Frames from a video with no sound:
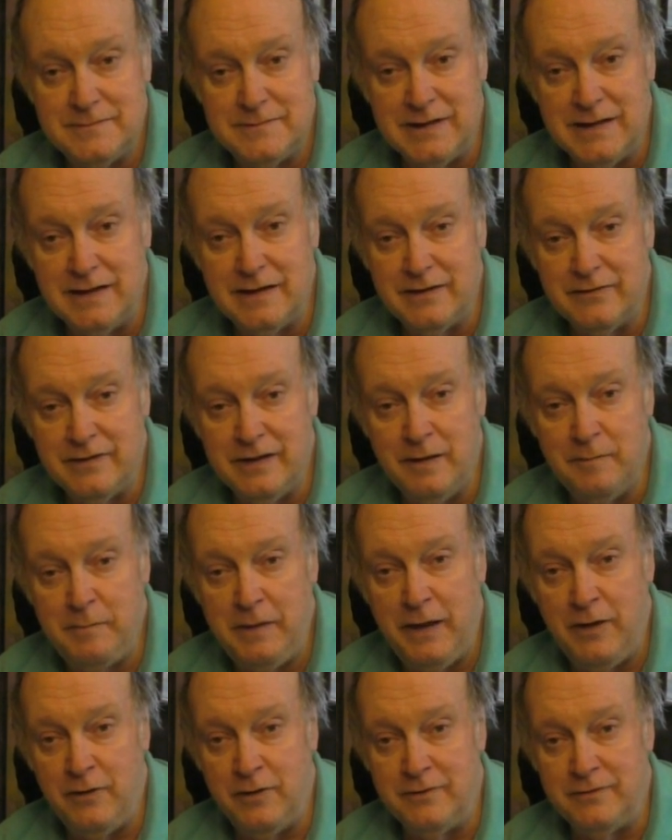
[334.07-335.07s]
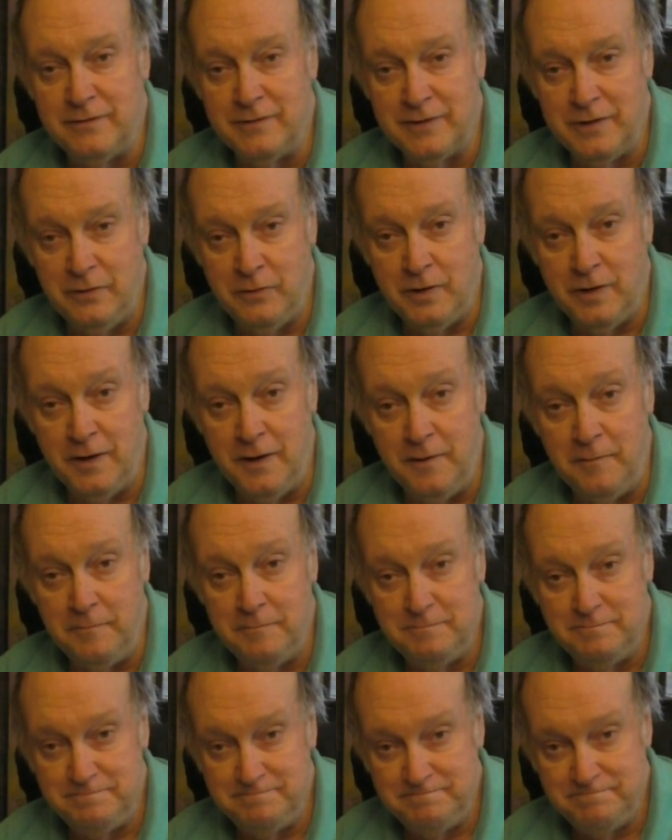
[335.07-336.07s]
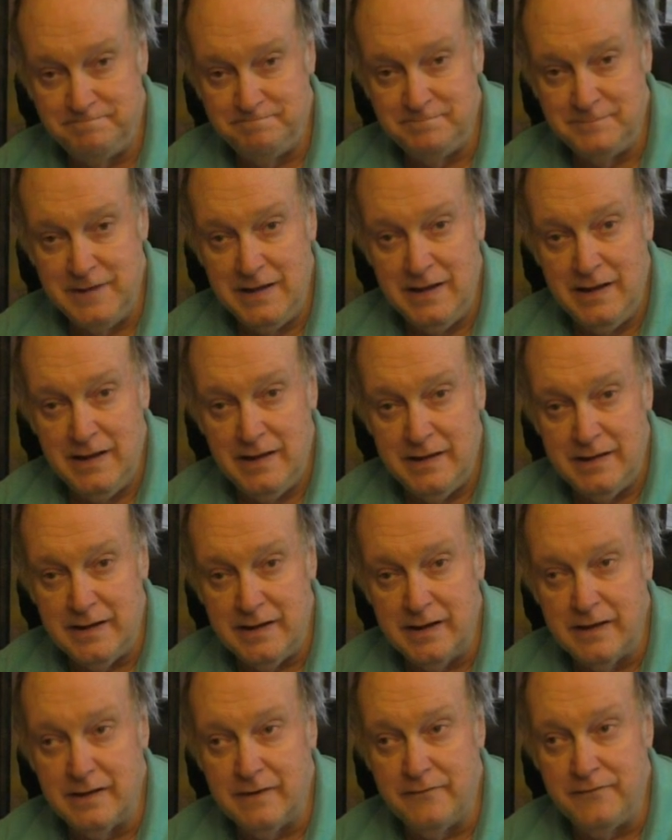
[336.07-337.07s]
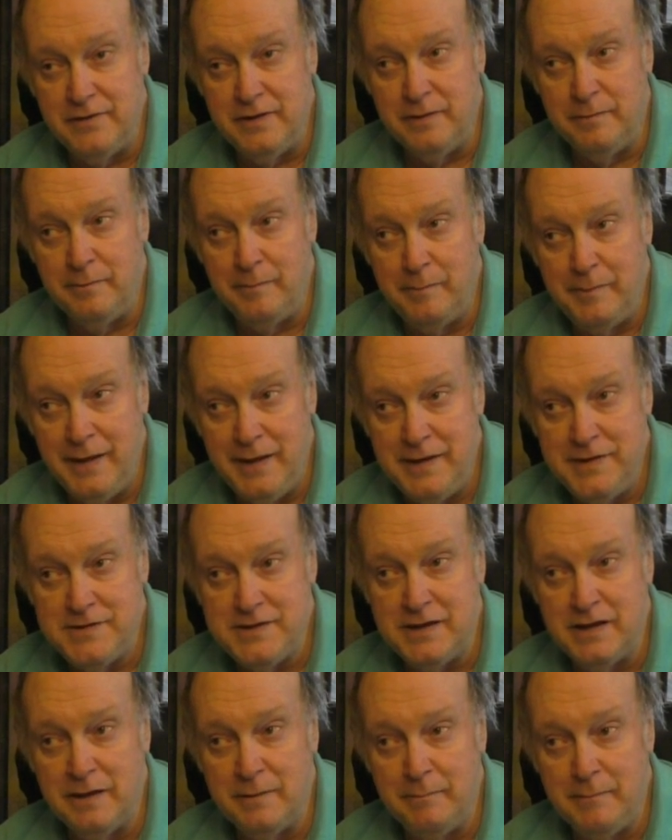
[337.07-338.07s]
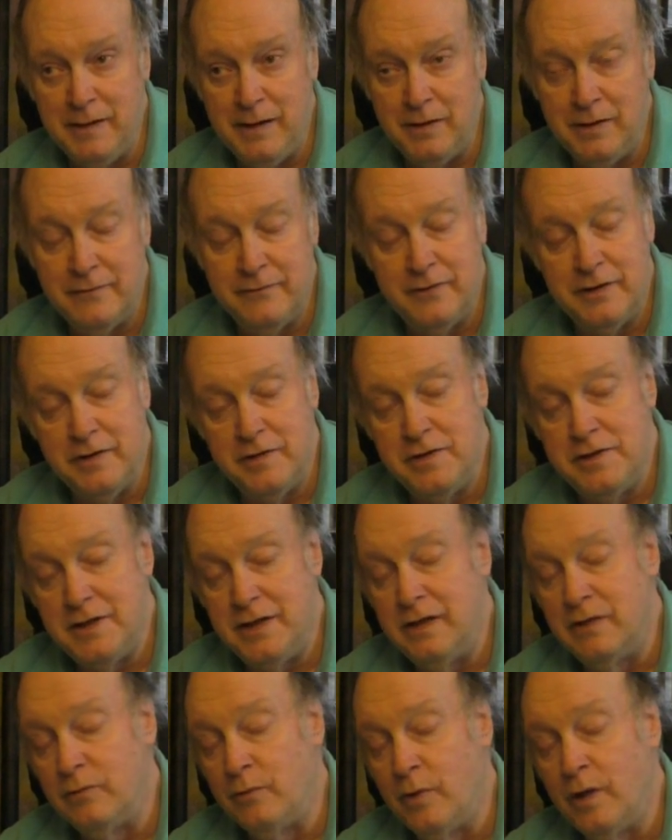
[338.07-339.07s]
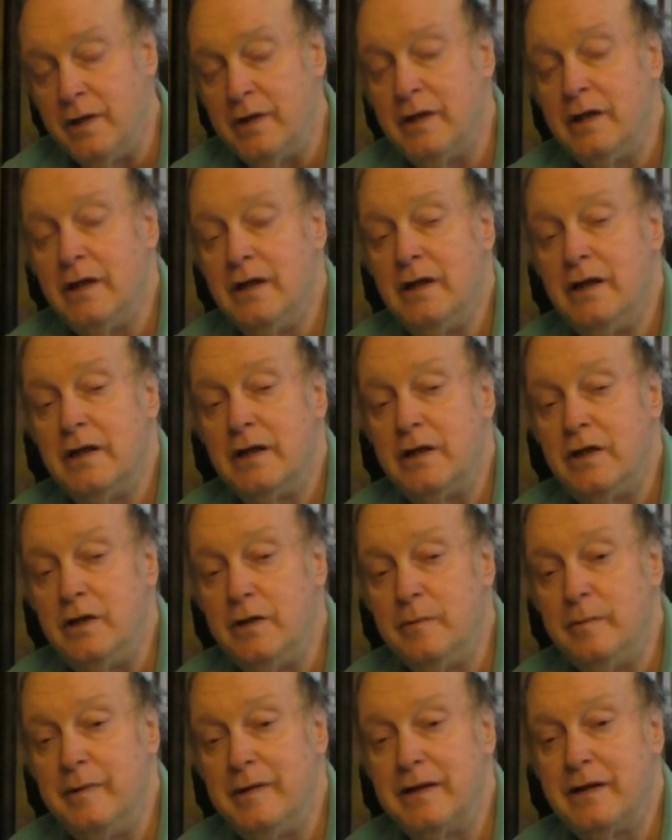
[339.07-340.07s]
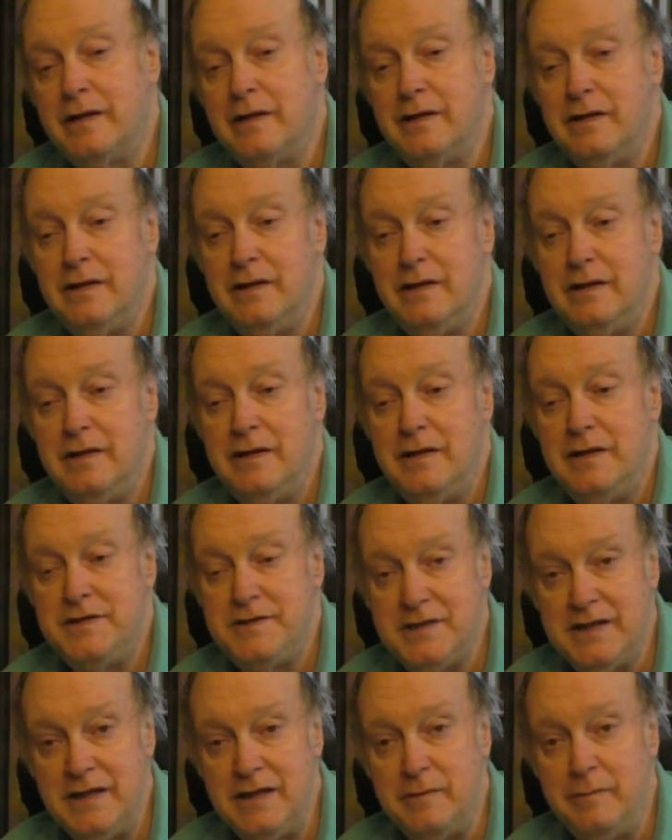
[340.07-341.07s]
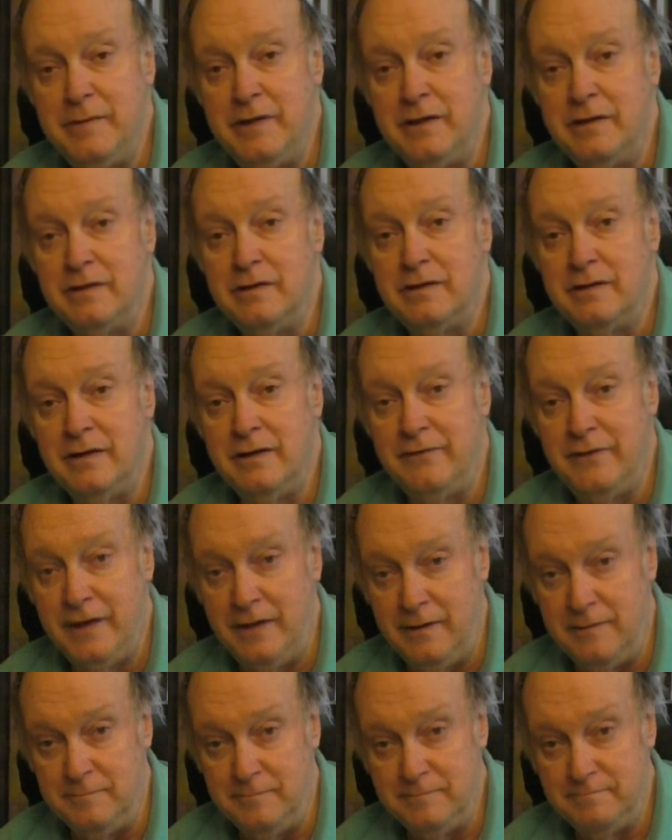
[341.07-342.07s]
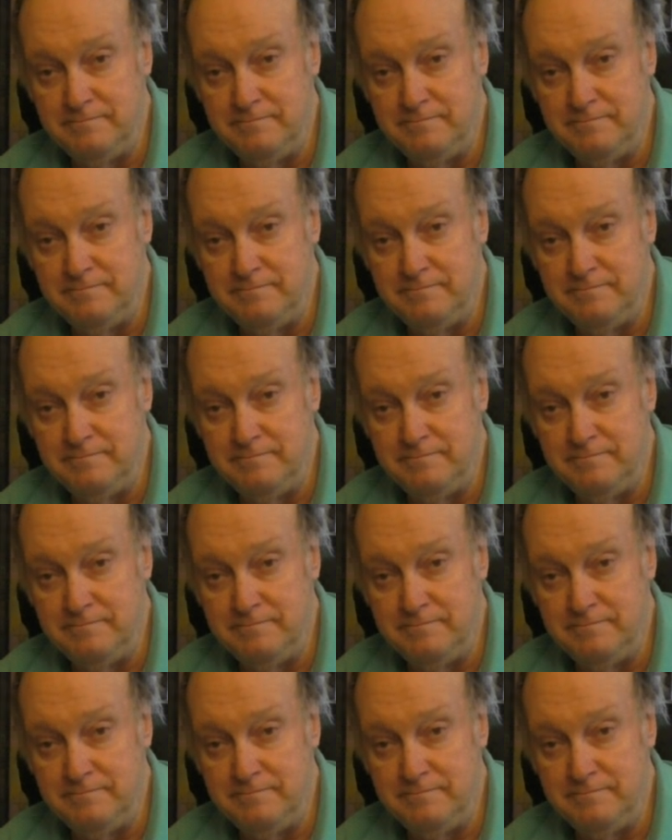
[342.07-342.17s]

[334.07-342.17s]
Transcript: Think of how powerful you are. Think of the amazing amount of energy in 1 cubic centimeter of air.